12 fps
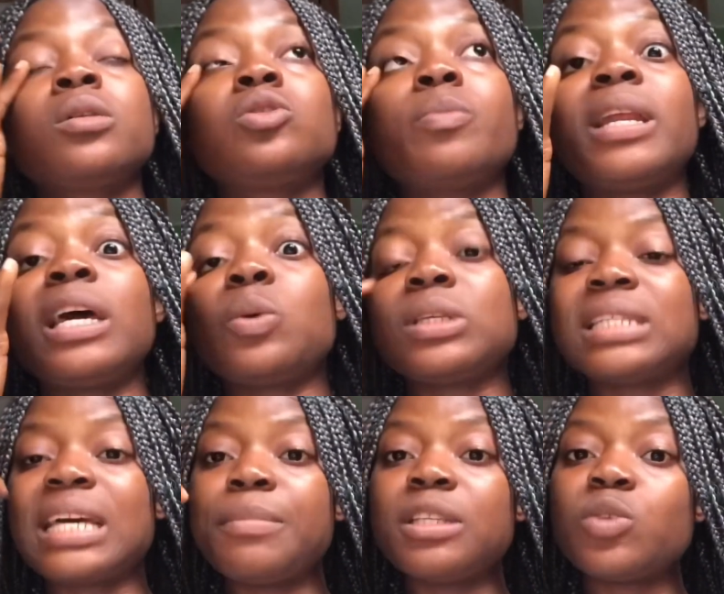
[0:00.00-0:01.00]
So my dad was
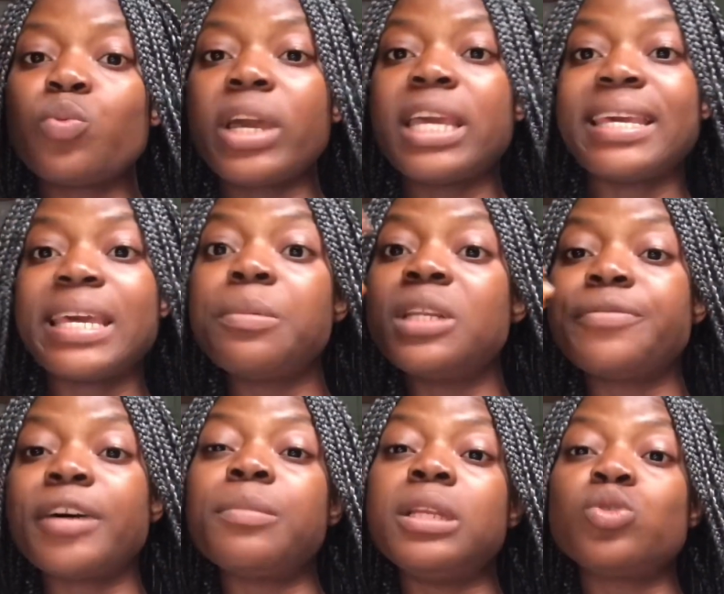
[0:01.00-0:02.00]
in that meeting where he came with his
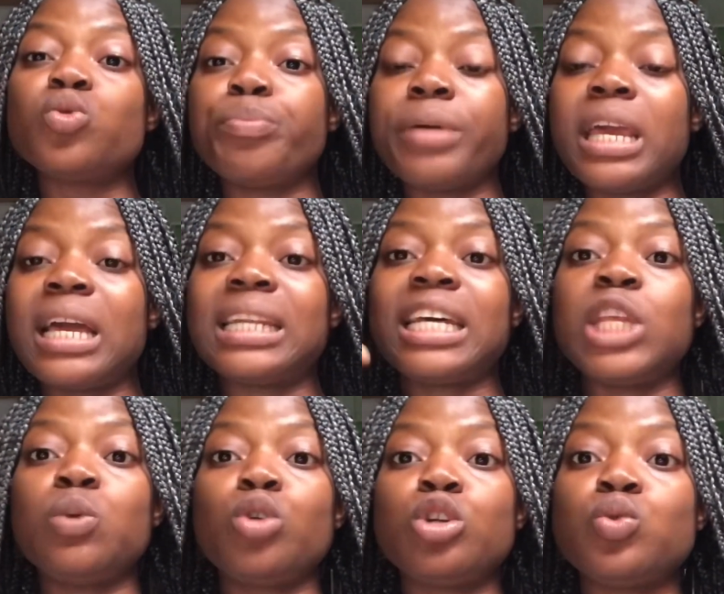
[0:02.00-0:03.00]
family to beg, and that
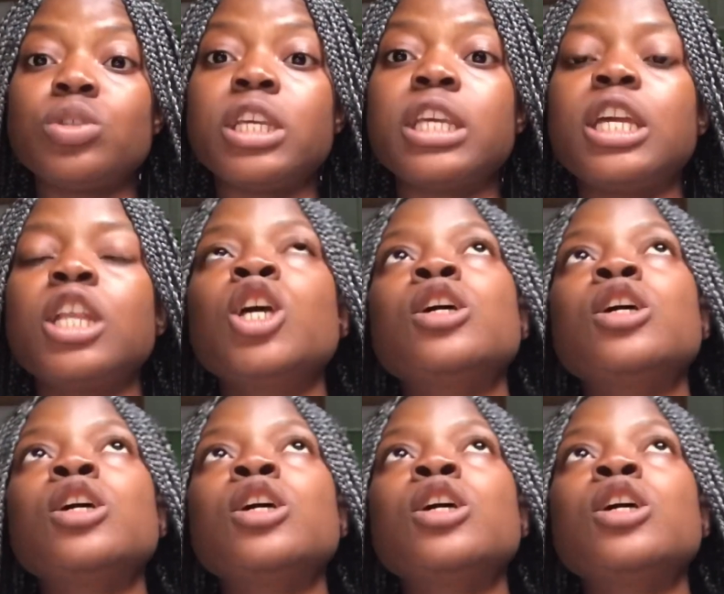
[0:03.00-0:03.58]
he will not do it again.